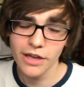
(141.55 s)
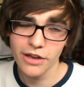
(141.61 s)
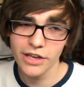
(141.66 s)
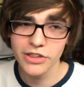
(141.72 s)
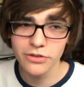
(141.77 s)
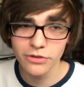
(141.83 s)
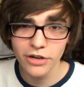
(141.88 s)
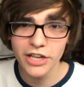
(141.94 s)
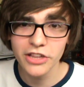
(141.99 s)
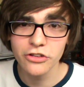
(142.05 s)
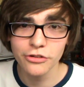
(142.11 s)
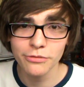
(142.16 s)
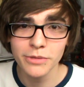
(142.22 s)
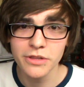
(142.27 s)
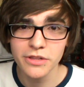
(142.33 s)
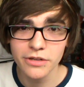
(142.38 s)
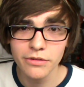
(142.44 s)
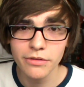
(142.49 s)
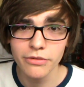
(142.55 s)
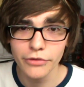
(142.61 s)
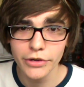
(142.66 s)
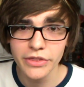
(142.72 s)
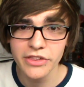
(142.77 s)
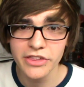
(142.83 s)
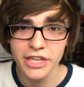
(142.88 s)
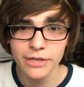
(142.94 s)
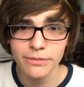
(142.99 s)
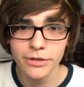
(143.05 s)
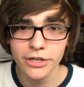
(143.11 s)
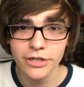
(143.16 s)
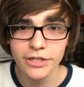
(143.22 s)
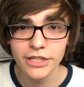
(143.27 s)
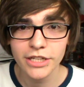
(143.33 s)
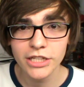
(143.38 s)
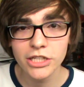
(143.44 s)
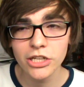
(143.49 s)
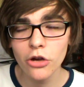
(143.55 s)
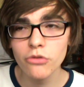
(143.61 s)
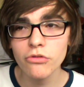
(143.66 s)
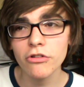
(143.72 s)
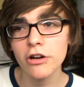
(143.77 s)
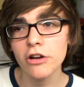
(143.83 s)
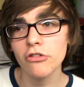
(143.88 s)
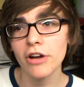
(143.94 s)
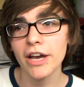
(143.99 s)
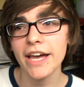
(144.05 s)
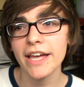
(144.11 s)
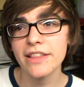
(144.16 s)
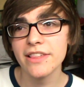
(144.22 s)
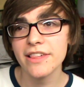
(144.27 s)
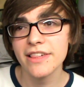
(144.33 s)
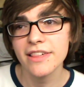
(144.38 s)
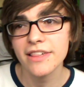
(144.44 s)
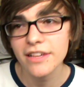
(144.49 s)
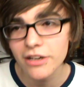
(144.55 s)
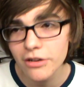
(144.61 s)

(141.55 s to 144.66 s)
I saw High School Musical 3 in the cinema. No regrets.